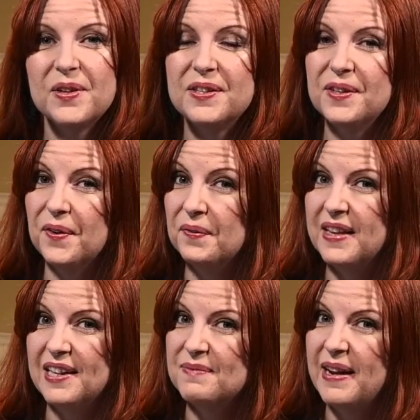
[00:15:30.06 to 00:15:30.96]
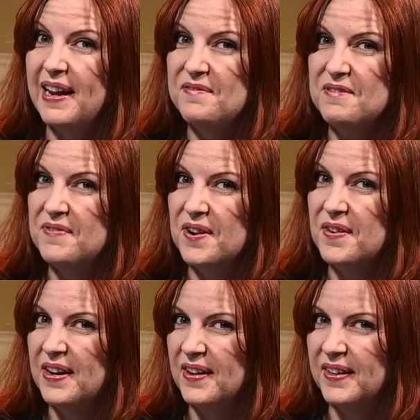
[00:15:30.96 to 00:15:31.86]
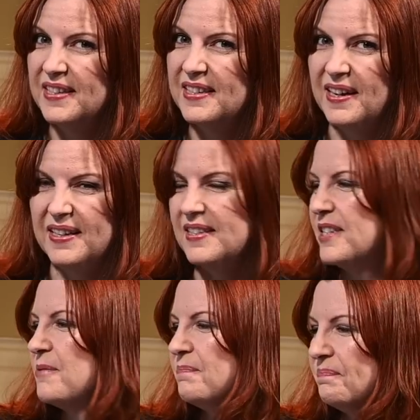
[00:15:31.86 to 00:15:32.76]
So that's my FFO on August cottage.